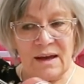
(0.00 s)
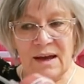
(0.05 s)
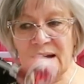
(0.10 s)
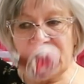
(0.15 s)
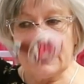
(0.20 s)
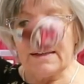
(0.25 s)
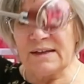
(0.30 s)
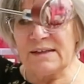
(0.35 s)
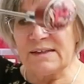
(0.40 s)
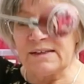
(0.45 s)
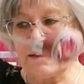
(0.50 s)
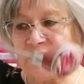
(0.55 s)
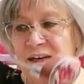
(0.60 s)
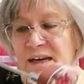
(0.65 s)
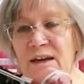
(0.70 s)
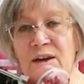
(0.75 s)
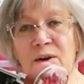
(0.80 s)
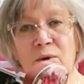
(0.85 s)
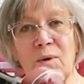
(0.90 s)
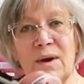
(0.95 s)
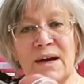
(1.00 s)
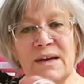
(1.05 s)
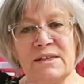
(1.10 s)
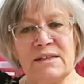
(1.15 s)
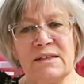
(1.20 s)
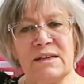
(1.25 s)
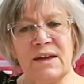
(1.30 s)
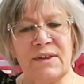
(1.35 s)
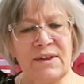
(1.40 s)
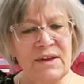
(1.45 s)
It can take
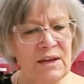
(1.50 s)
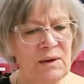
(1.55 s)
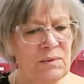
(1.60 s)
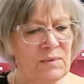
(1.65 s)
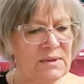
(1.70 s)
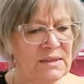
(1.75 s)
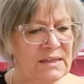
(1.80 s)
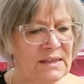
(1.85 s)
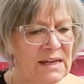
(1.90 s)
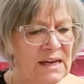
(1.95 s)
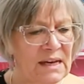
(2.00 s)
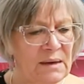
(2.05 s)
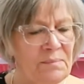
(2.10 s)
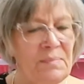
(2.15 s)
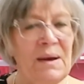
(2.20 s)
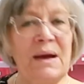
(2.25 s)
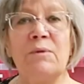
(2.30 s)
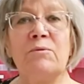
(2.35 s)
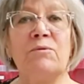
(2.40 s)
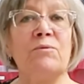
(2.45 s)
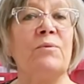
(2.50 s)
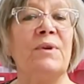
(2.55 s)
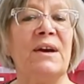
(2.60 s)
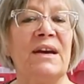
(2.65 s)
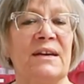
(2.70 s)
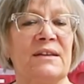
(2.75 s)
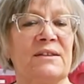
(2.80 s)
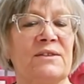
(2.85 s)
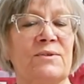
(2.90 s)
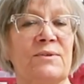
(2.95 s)
quite I think it was an 8-pound
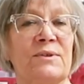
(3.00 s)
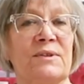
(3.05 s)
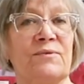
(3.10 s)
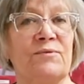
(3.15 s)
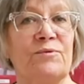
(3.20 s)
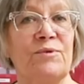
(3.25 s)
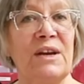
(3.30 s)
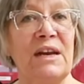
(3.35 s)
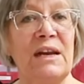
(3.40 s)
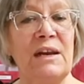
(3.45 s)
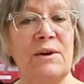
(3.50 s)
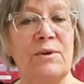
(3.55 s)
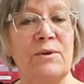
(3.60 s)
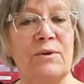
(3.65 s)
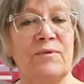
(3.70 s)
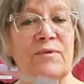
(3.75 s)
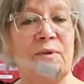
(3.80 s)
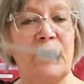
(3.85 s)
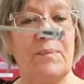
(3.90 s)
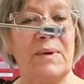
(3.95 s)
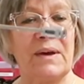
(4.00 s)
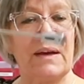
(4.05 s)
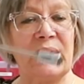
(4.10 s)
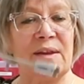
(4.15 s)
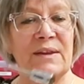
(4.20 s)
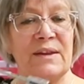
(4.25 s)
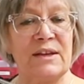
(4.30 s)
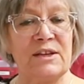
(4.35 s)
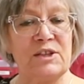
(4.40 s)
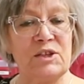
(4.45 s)
weight, so it's really good for
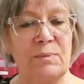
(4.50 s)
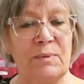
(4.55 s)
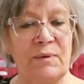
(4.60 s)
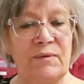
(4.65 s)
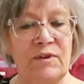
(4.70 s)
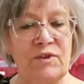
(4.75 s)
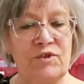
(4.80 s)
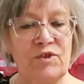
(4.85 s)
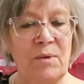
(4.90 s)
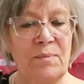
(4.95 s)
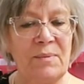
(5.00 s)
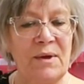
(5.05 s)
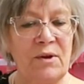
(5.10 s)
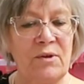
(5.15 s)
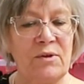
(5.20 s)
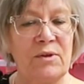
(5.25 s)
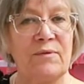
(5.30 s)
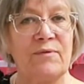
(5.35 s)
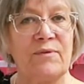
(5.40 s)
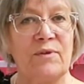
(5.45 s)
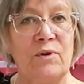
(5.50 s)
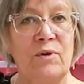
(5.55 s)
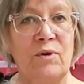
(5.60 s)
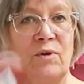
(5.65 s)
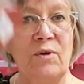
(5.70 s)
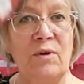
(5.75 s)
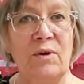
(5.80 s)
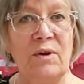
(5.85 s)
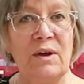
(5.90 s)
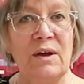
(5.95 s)
picking things up. If you drop that on the
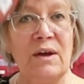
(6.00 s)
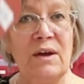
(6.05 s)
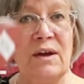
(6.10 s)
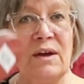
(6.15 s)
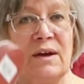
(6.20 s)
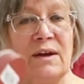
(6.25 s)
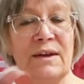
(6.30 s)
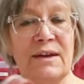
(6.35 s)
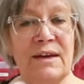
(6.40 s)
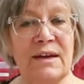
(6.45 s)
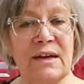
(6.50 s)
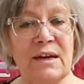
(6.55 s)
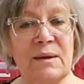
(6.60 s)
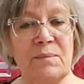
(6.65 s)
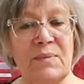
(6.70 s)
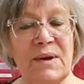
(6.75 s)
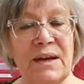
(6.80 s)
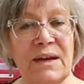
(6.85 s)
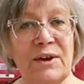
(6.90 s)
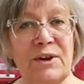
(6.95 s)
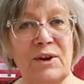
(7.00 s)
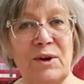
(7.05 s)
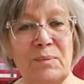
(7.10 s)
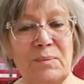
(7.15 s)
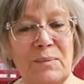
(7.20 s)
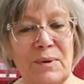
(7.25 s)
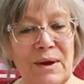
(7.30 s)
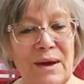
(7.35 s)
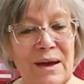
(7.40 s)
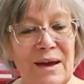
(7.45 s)
floor, you can pick it up.